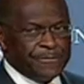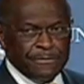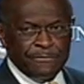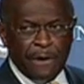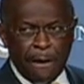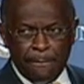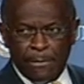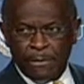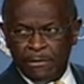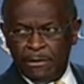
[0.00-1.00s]
different
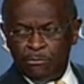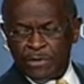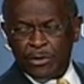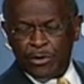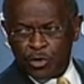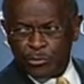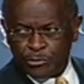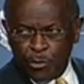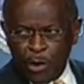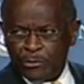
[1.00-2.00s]
from what the
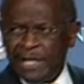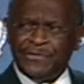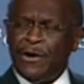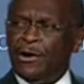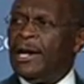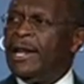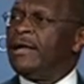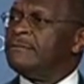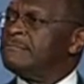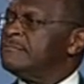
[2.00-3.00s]
liberals want. And
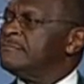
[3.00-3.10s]
thirdly,